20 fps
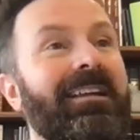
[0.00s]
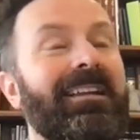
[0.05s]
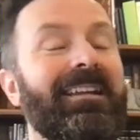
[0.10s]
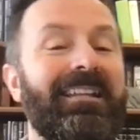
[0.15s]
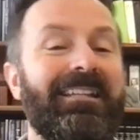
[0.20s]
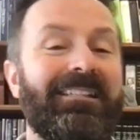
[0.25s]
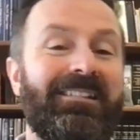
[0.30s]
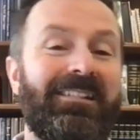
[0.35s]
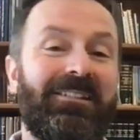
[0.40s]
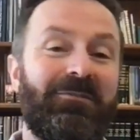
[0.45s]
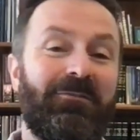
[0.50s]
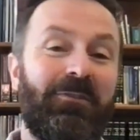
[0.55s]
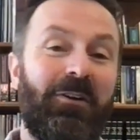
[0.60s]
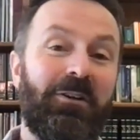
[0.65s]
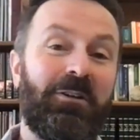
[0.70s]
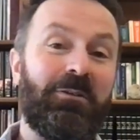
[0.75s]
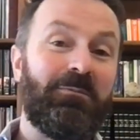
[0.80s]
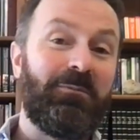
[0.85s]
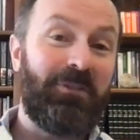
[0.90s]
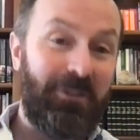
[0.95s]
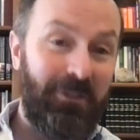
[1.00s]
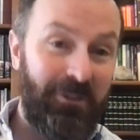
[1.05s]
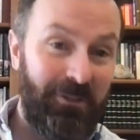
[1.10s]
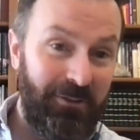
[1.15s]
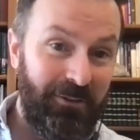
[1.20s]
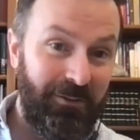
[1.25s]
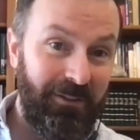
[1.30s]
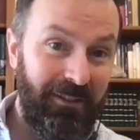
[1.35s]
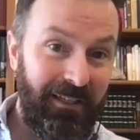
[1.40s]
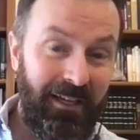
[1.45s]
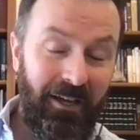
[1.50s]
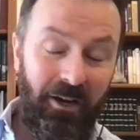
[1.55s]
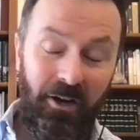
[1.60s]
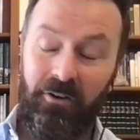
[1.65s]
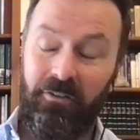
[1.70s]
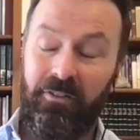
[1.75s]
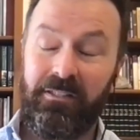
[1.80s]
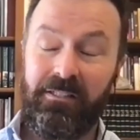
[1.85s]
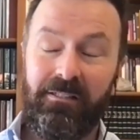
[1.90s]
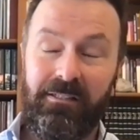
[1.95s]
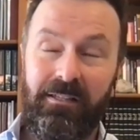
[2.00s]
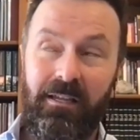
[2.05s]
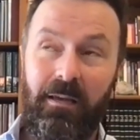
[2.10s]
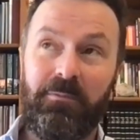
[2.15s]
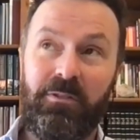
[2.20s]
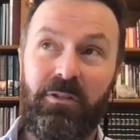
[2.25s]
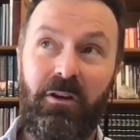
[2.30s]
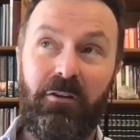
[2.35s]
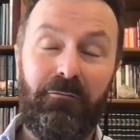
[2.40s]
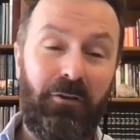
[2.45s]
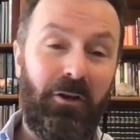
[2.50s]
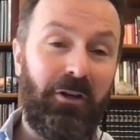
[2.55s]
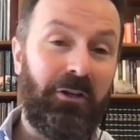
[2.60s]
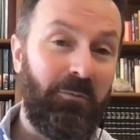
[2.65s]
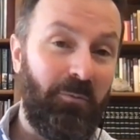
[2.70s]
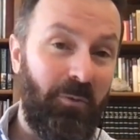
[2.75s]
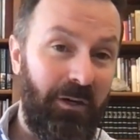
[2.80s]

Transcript: This is volume 2, or volume